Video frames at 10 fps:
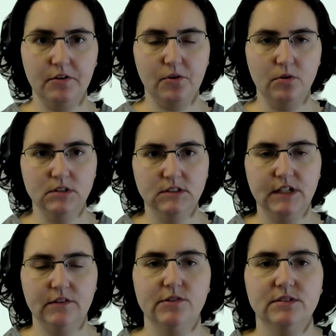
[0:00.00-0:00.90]
The goal is to
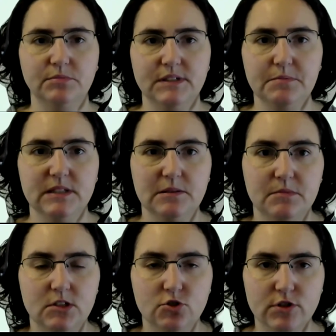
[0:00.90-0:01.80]
give you some tips
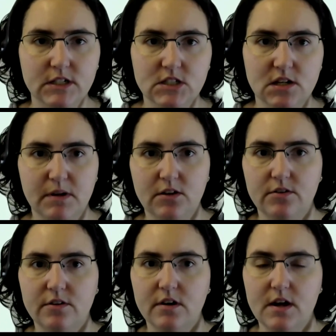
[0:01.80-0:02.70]
and tricks to make
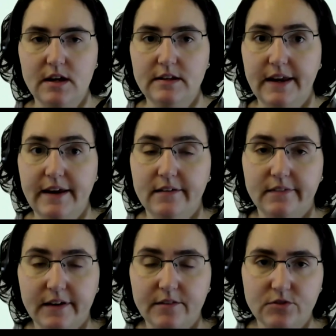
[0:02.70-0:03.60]
your day and
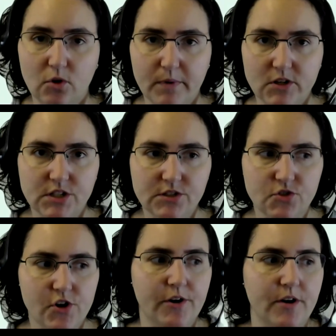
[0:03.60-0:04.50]
life so much
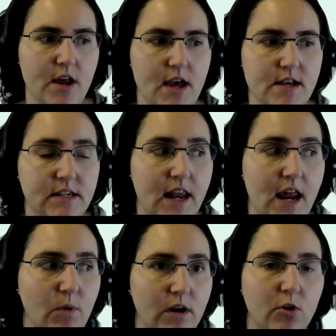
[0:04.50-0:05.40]
easier.
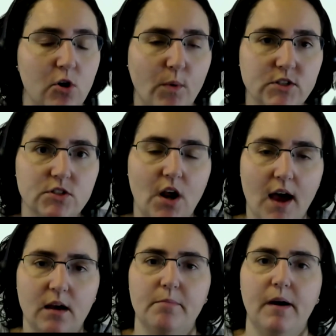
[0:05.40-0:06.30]
Today we are going to
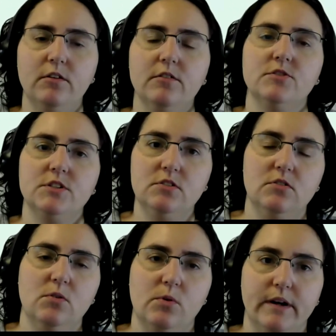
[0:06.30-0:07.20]
talk about your
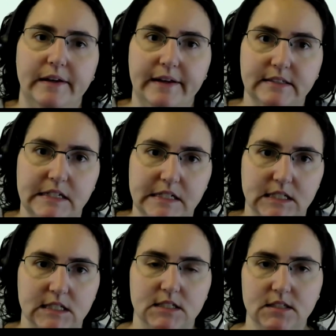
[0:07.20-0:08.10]
digital
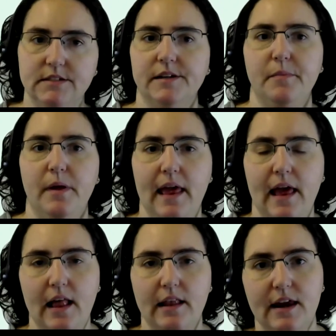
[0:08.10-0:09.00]
organization system
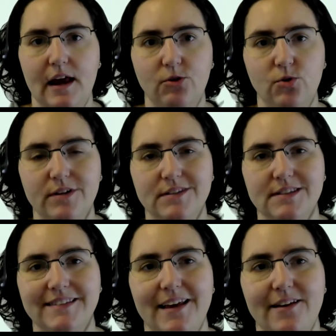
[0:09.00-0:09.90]
and how you can
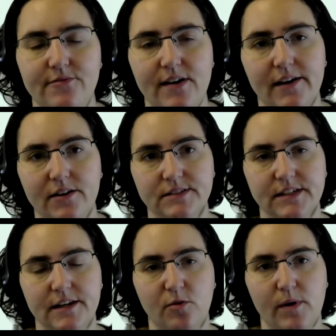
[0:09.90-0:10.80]
save files
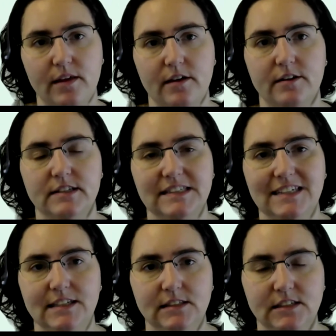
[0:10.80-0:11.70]
in a way that is
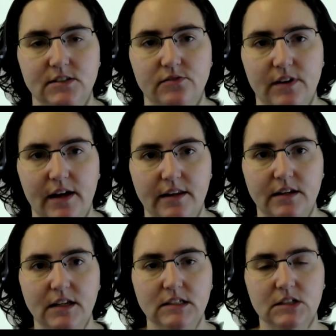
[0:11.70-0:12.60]
easy to
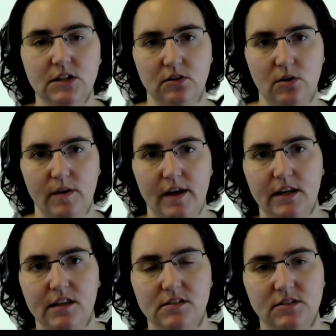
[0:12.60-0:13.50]
find, easy to
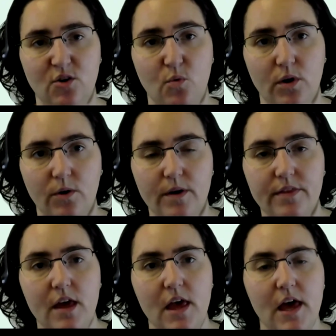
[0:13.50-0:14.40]
locate, easy to work with,
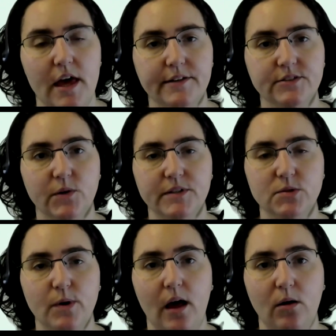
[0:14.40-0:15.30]
and is going
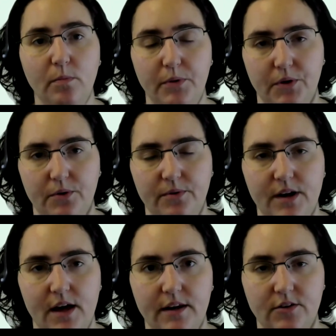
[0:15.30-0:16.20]
to help you,
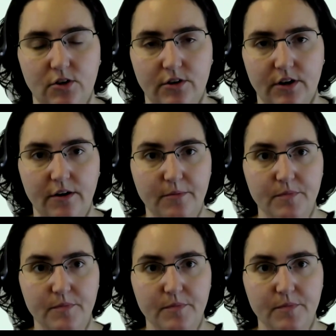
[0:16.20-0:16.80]
not hinder you.